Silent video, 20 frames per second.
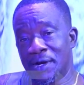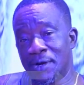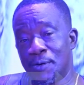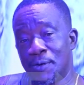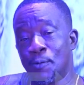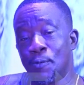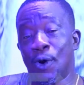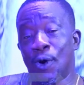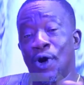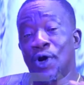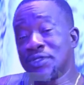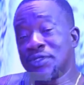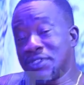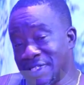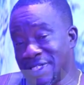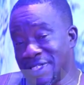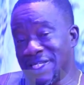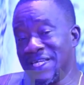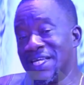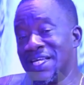
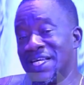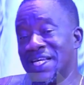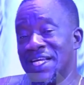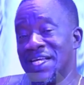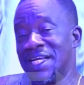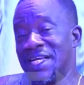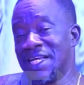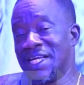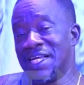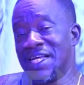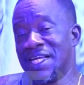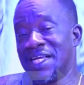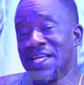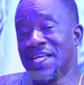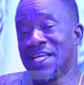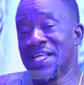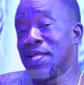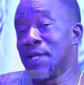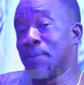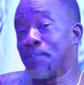was
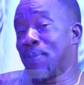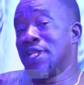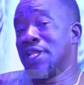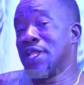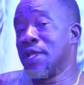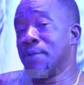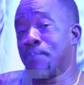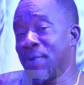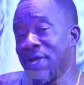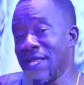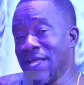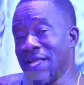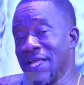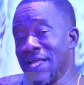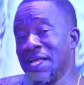in the PDP.